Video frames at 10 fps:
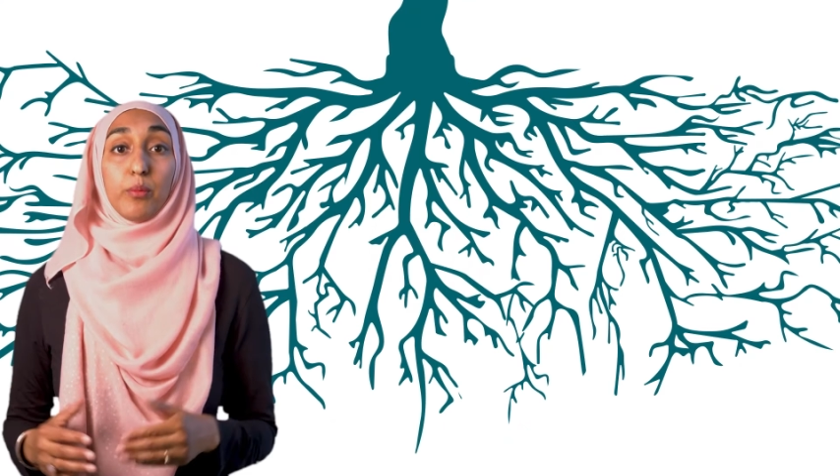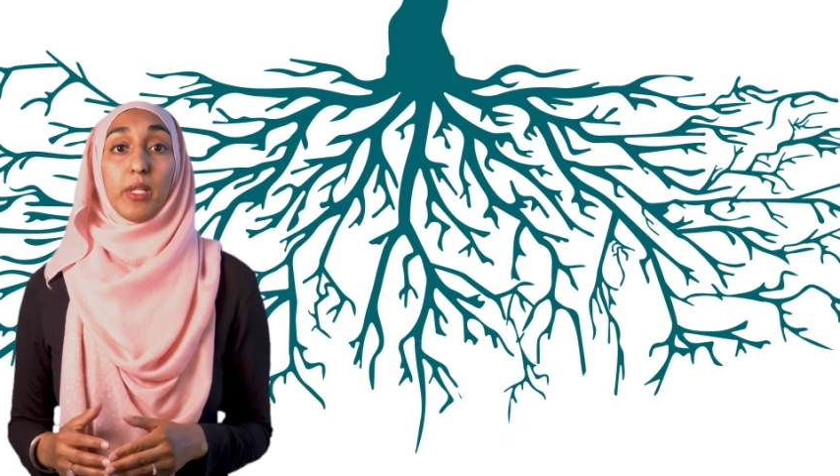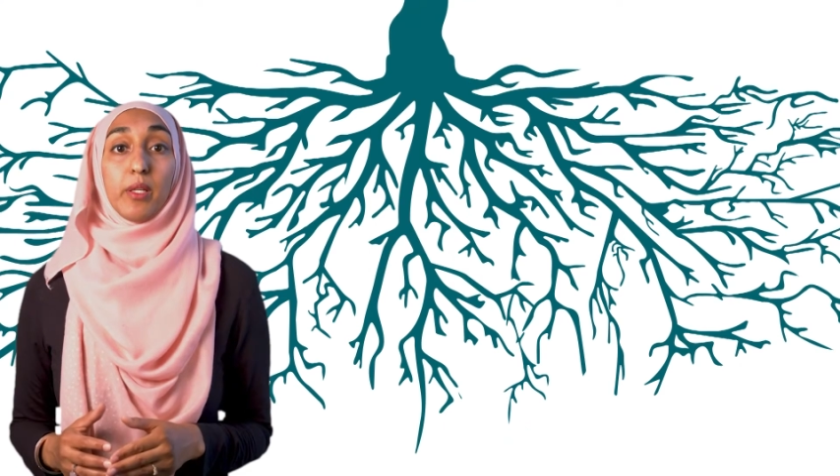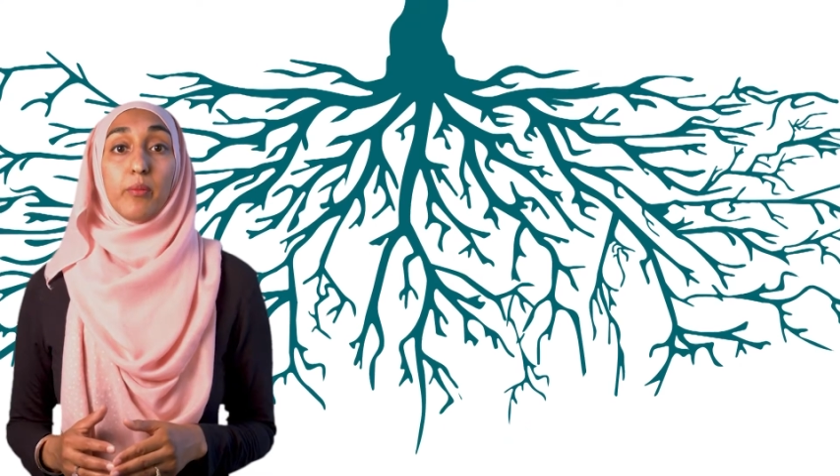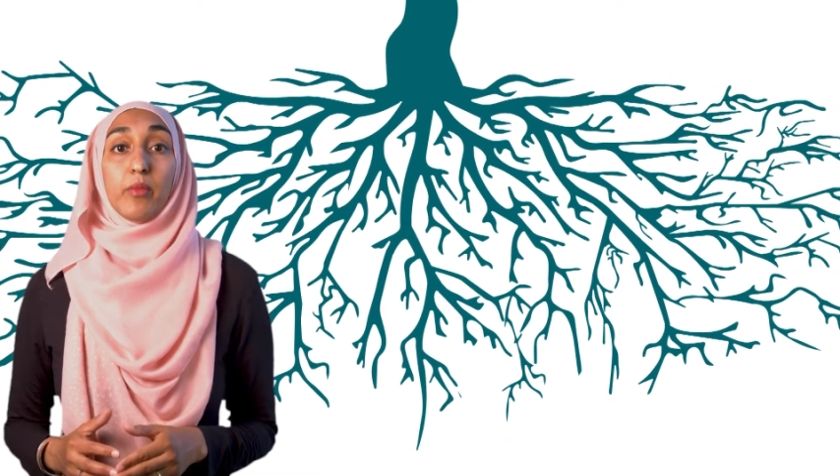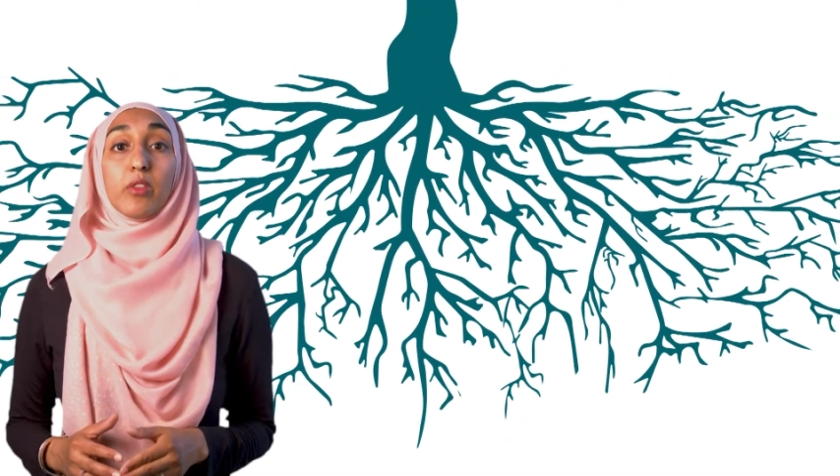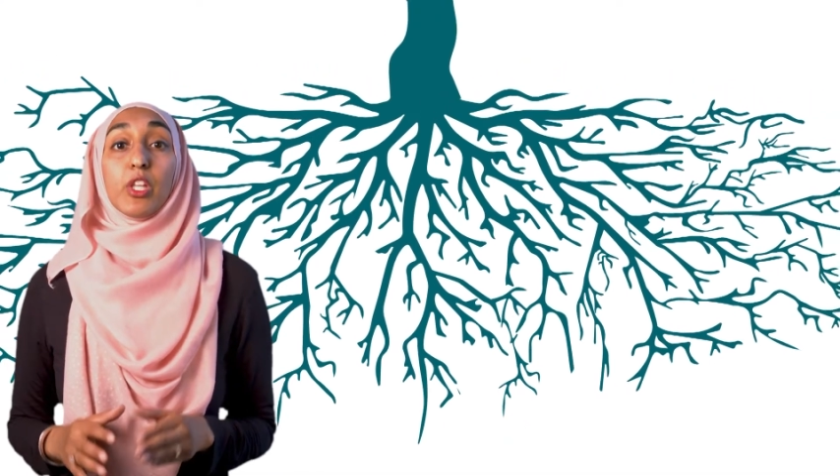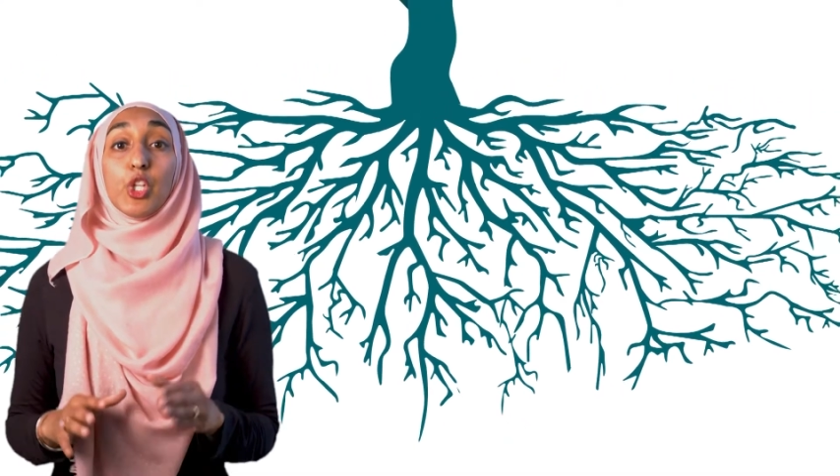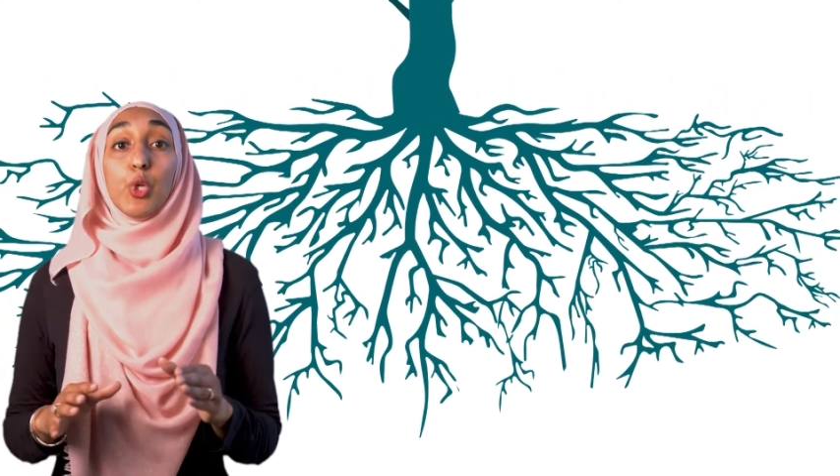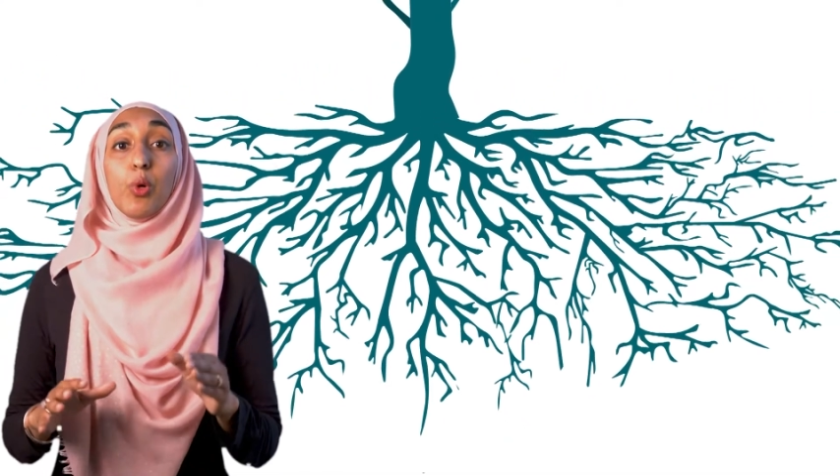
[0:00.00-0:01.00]
me
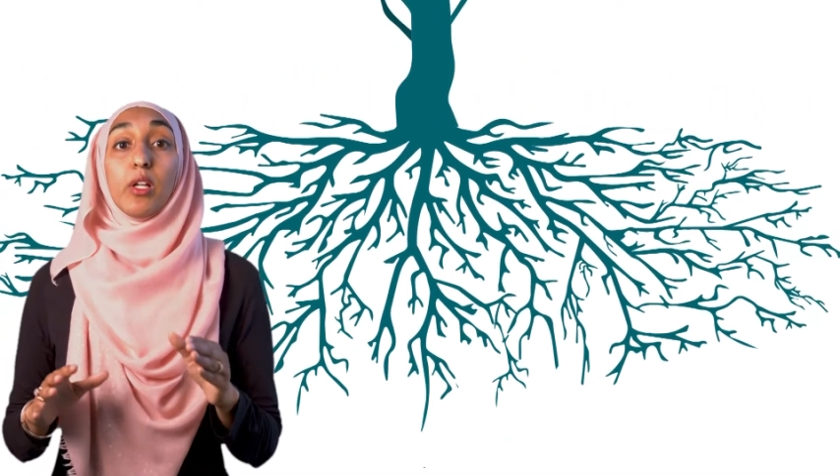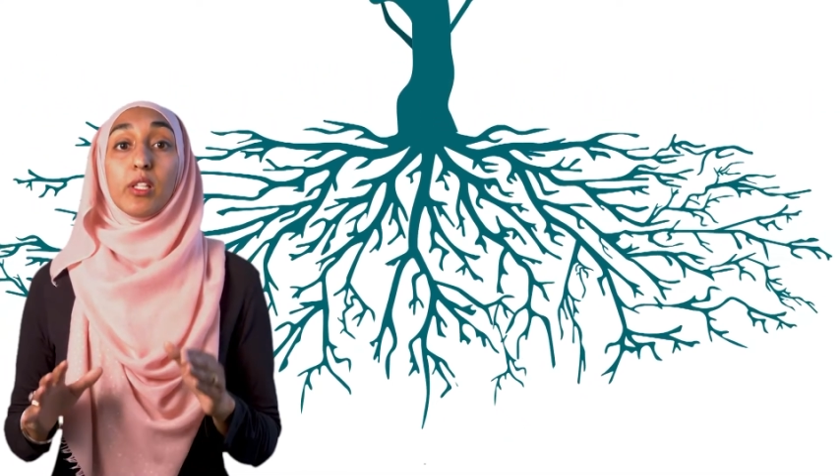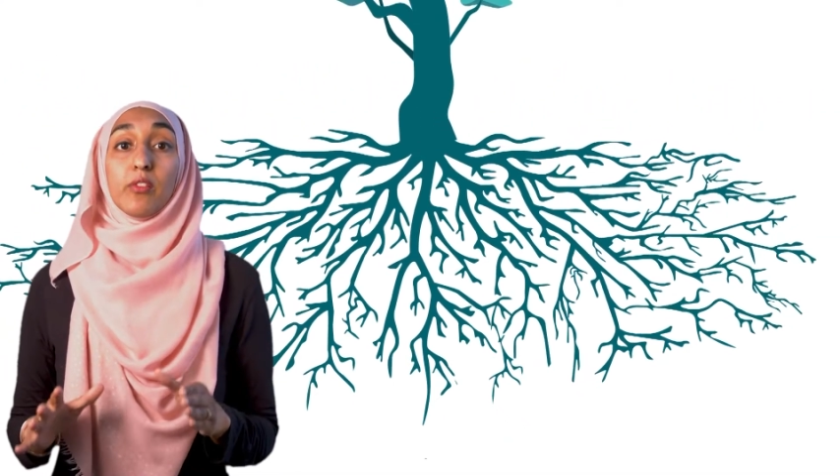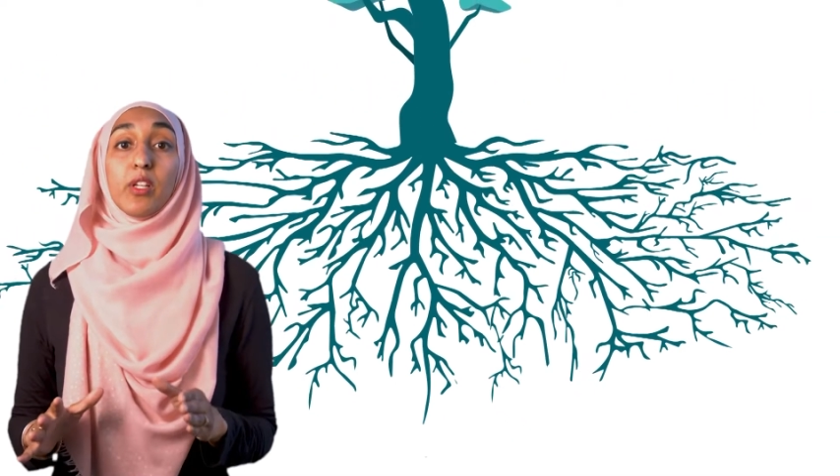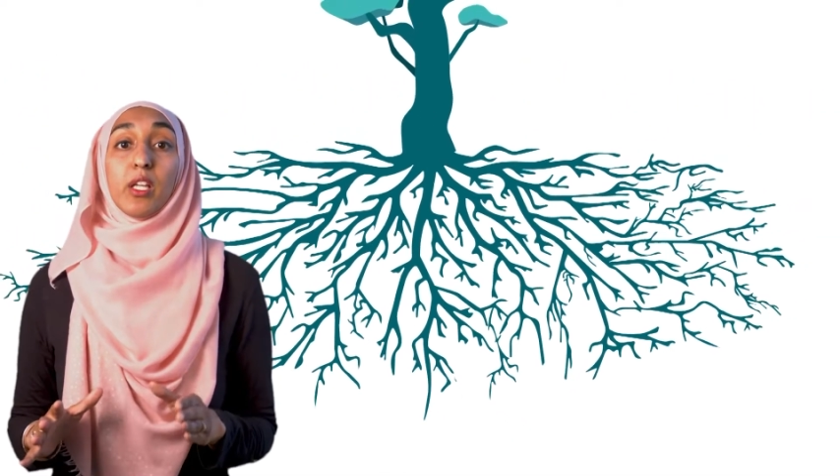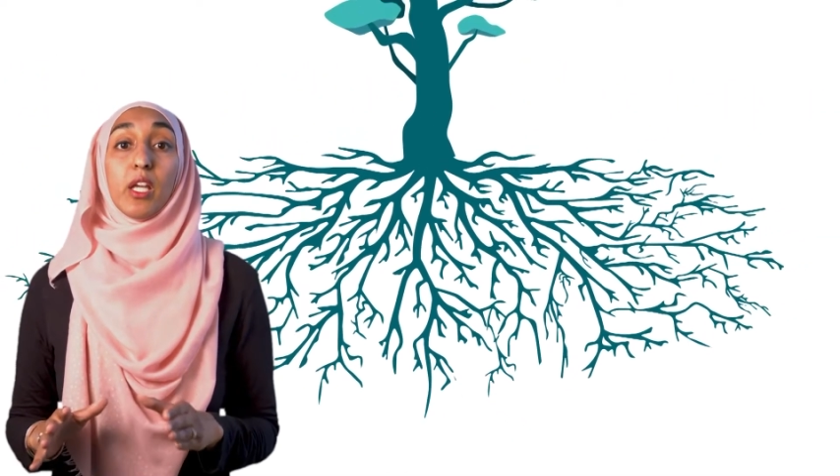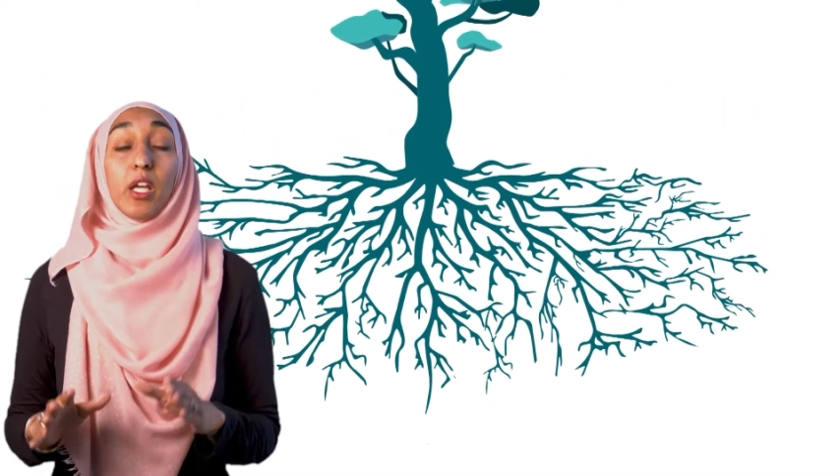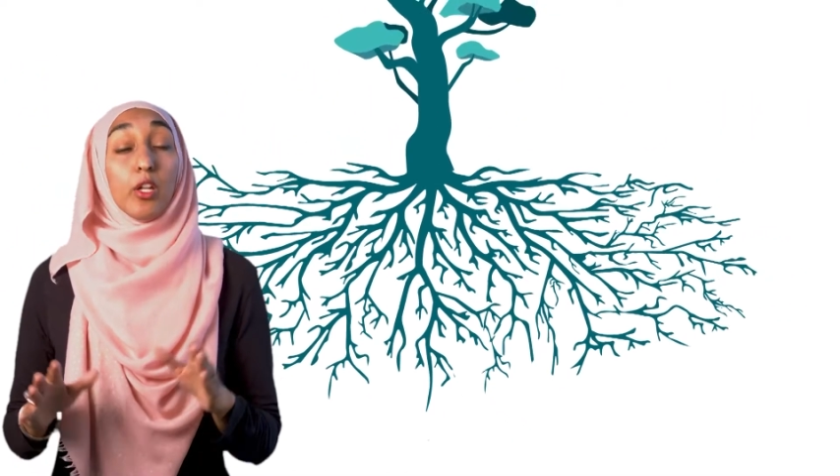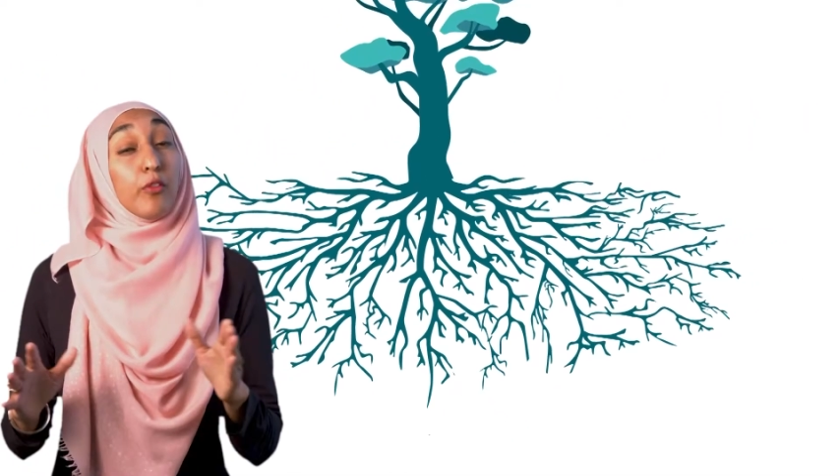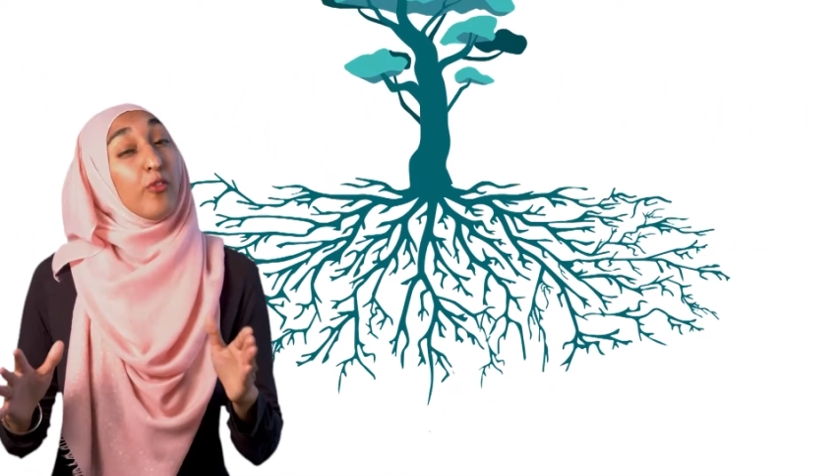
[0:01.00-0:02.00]
that you are living
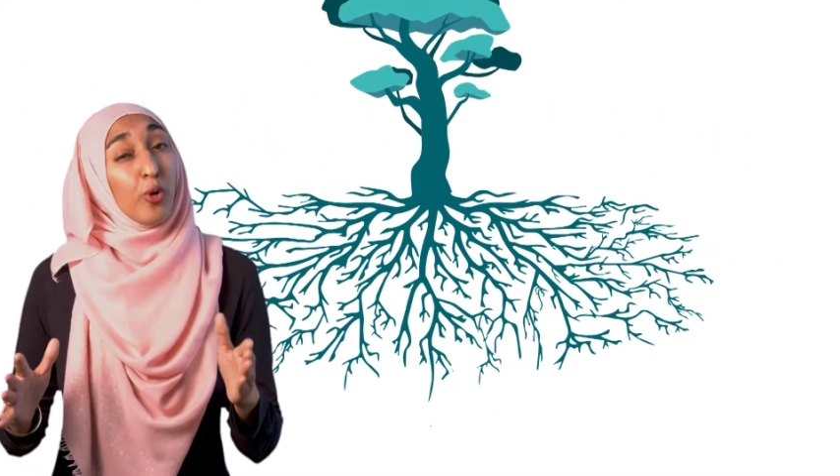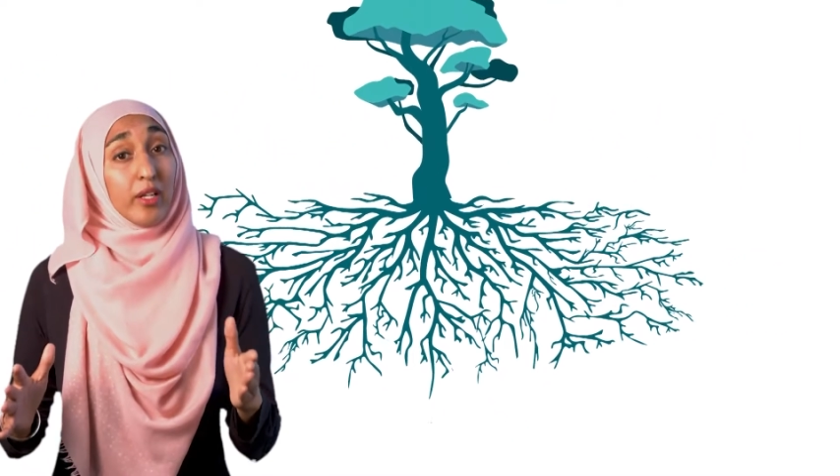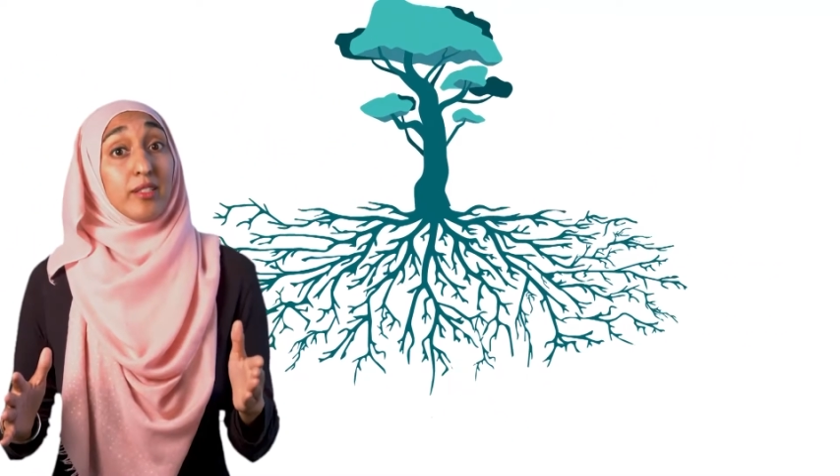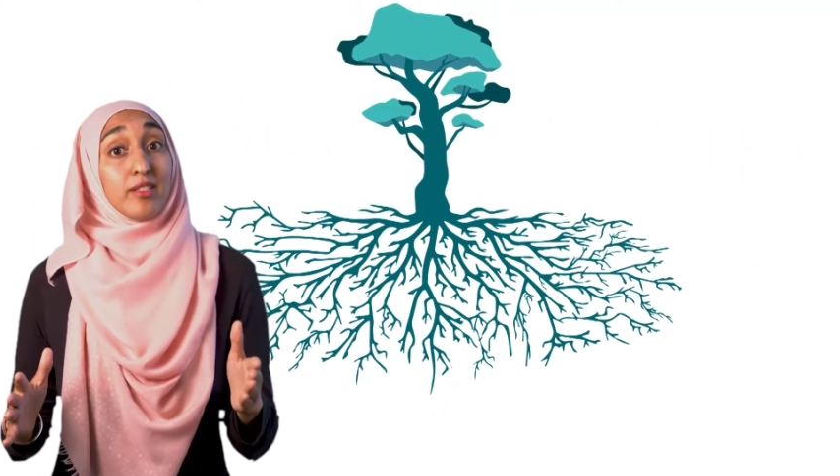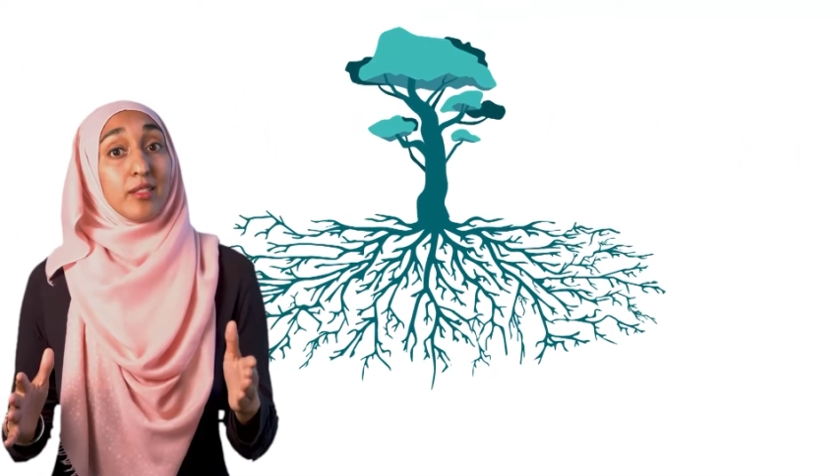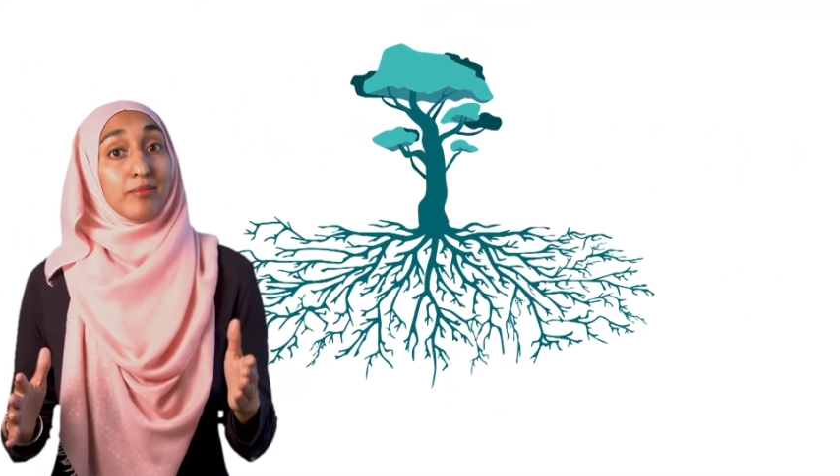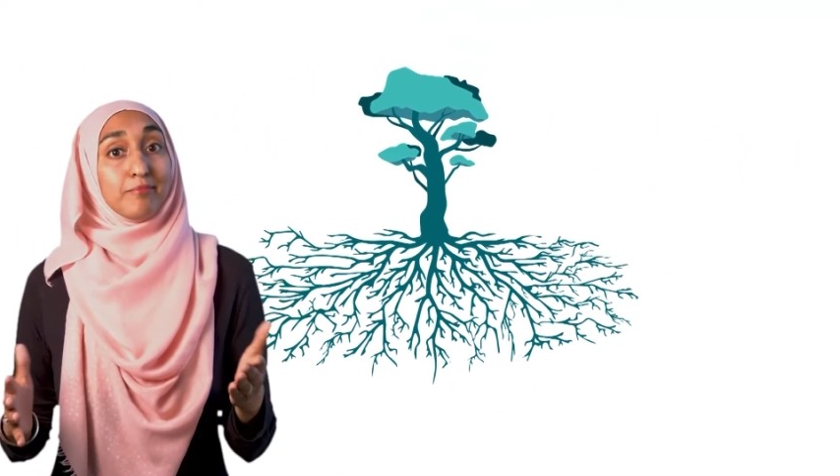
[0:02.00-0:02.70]
in a forest.